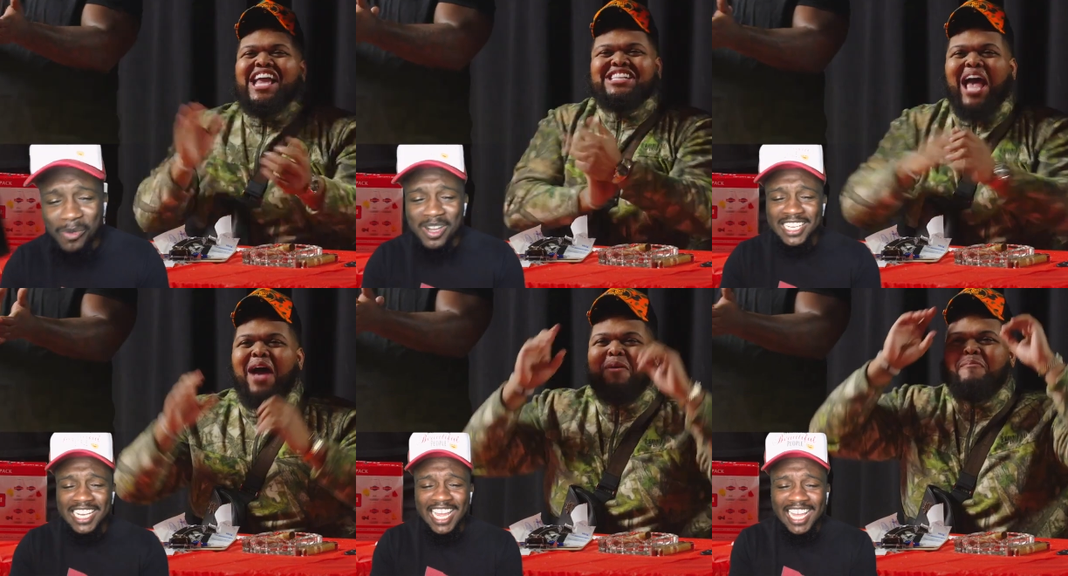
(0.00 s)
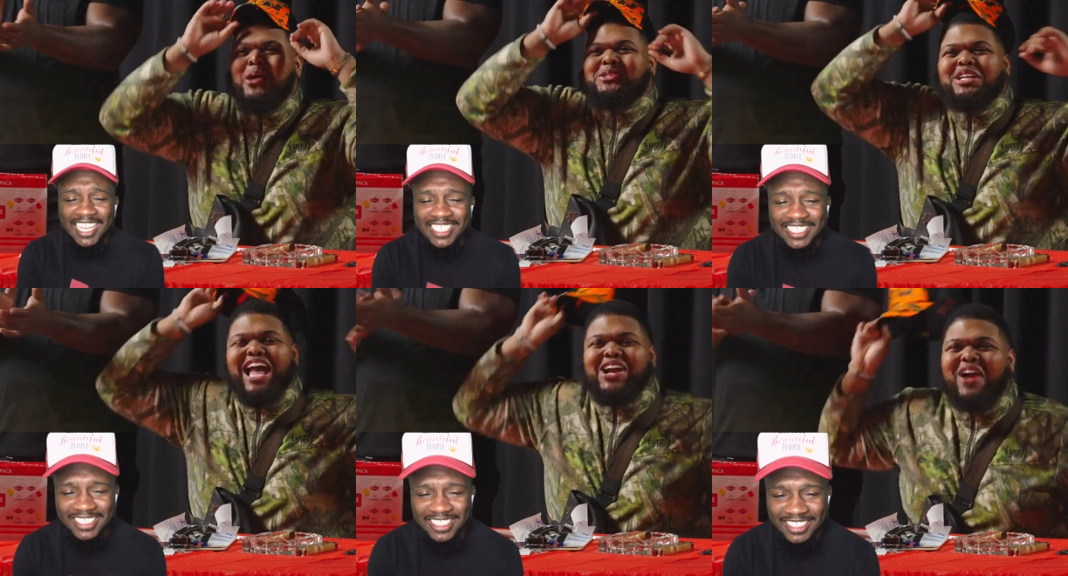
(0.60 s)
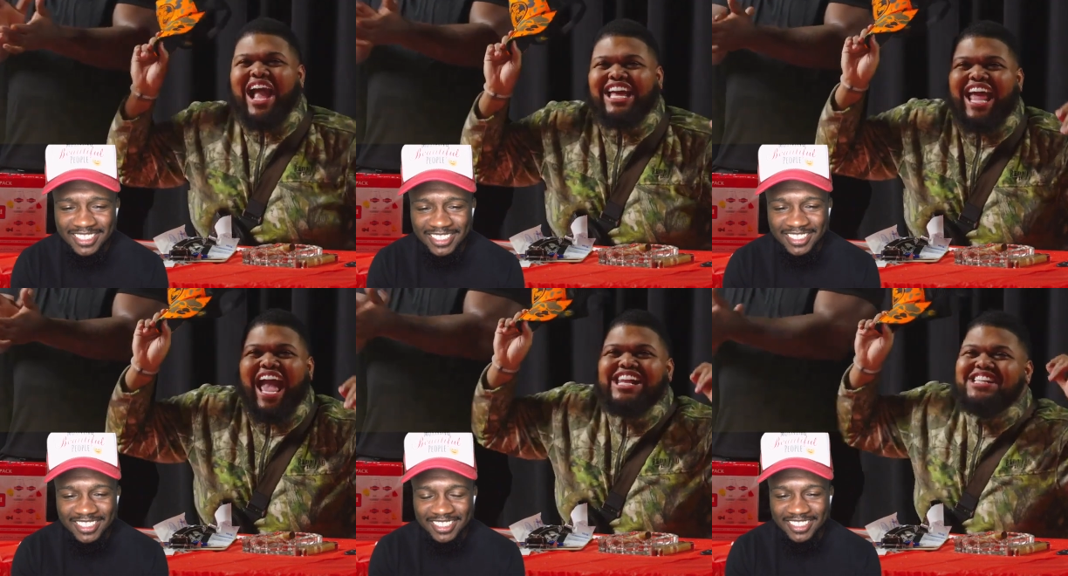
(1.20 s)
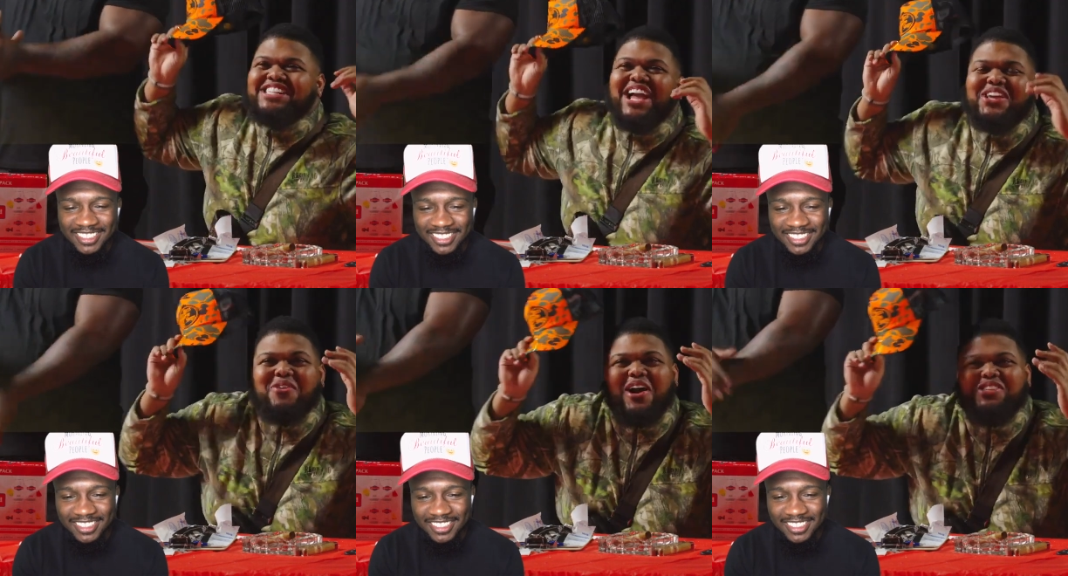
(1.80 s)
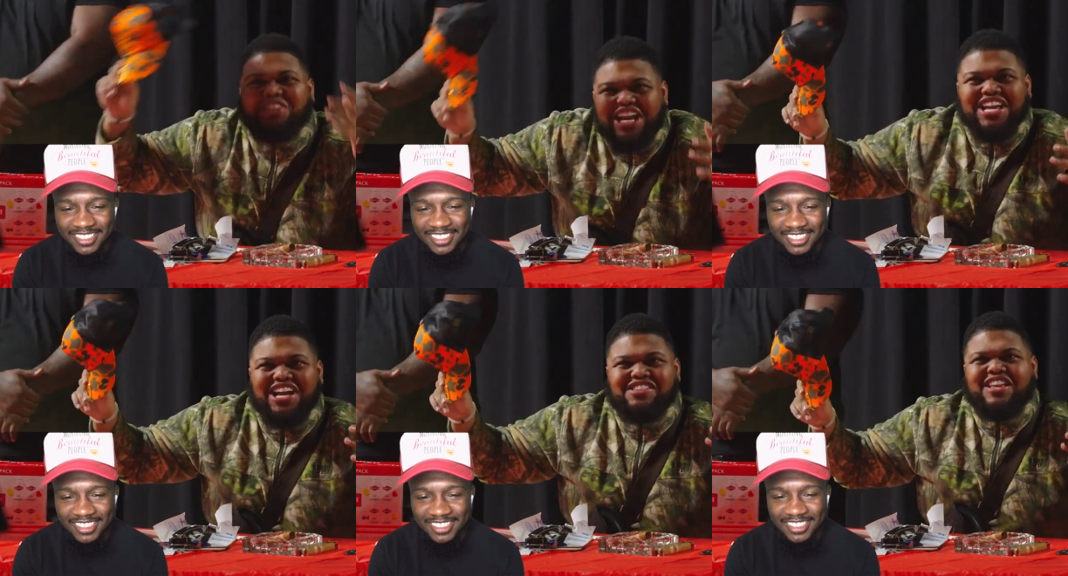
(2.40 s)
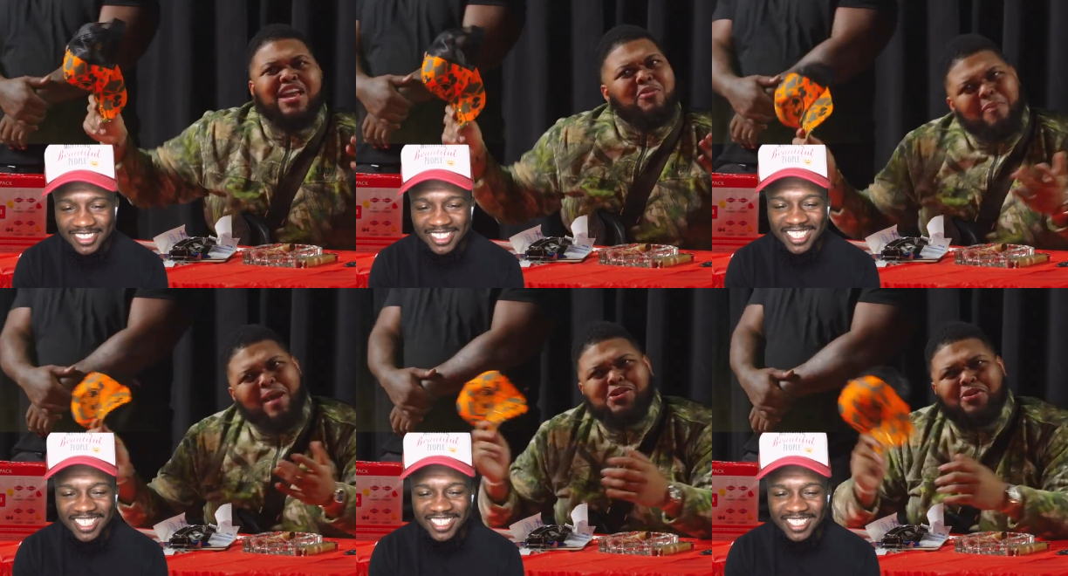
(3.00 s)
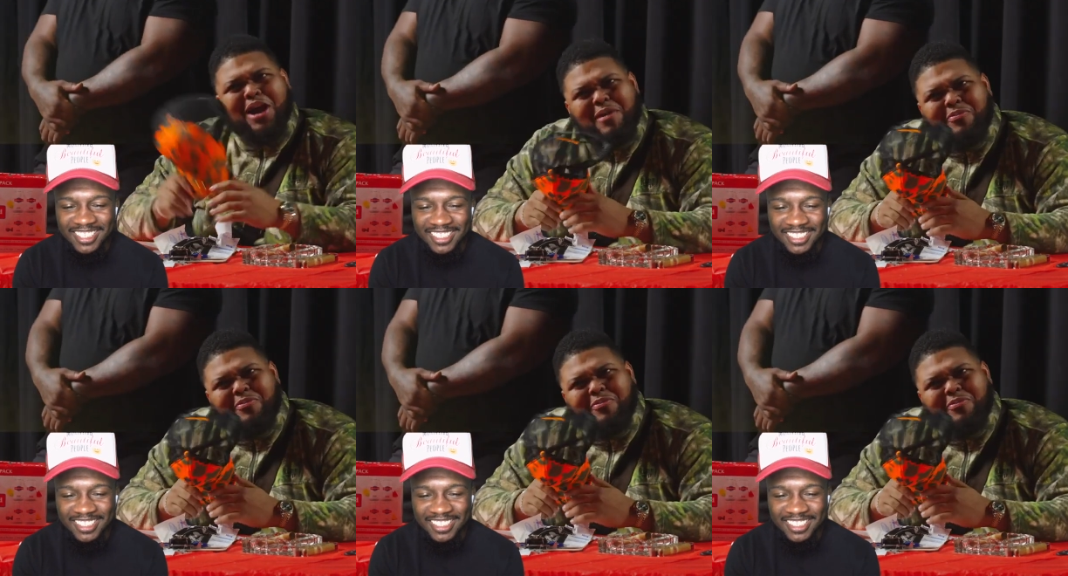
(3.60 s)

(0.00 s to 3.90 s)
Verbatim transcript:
Speaker 1: one you line. Emotion like crack in the eighties, nigga. You are genius. What made you come